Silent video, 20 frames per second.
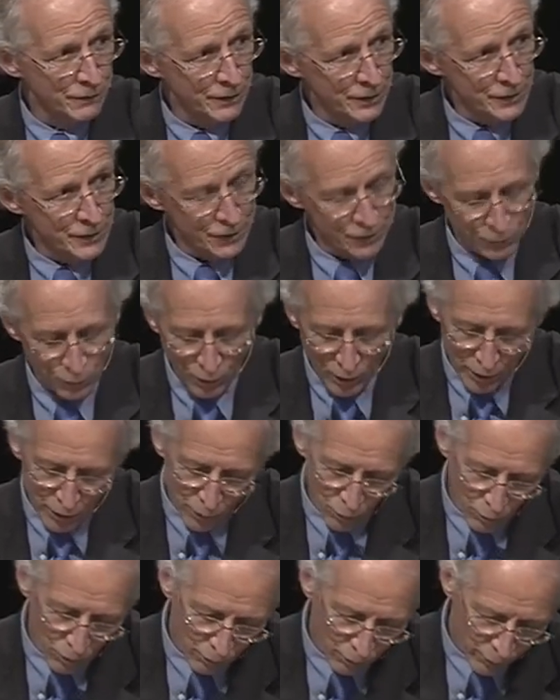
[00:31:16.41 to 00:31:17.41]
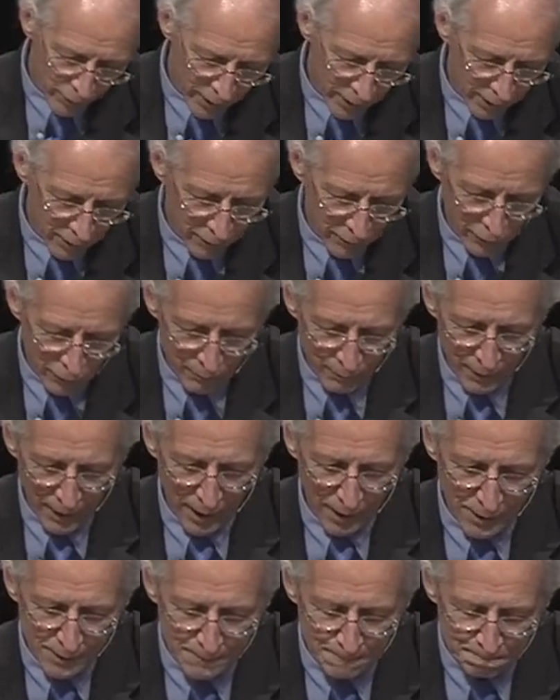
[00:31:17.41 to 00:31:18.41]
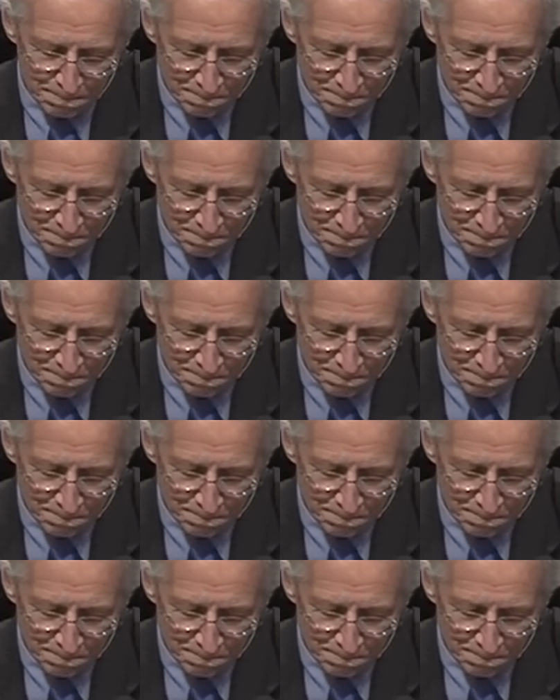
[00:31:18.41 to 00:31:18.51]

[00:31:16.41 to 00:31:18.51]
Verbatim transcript: This is what you will read on your ballot.